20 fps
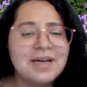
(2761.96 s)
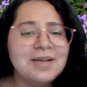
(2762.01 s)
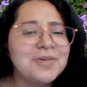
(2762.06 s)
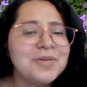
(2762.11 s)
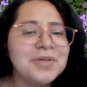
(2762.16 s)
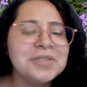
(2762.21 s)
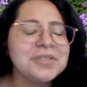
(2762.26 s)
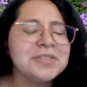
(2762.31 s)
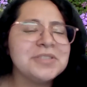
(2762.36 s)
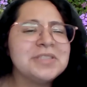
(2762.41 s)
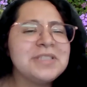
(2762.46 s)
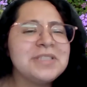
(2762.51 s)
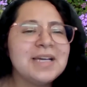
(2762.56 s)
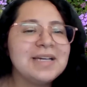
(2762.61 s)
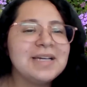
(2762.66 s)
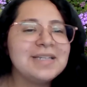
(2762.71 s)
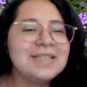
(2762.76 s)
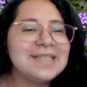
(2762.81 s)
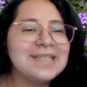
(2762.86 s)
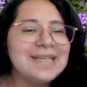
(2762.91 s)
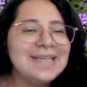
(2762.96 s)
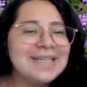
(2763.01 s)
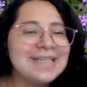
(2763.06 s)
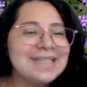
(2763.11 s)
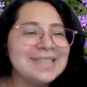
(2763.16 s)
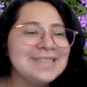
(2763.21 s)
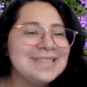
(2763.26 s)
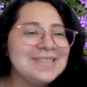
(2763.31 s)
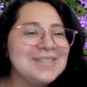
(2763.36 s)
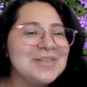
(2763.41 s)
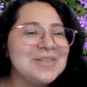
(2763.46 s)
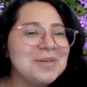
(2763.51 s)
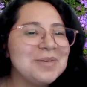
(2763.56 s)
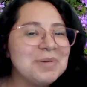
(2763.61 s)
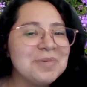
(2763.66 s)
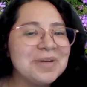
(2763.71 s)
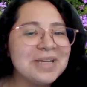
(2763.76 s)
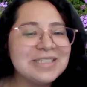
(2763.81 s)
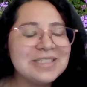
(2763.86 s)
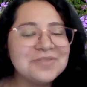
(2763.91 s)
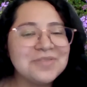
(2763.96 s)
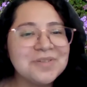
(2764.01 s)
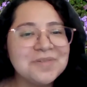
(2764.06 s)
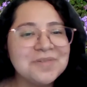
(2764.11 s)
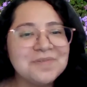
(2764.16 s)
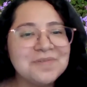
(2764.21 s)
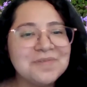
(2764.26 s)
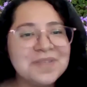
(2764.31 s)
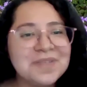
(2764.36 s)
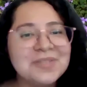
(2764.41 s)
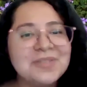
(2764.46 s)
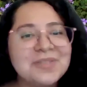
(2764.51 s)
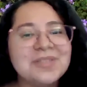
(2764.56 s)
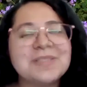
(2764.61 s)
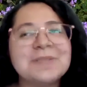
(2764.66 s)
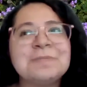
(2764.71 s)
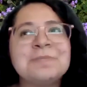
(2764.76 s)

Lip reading: I don't understand. Because we work in different fields.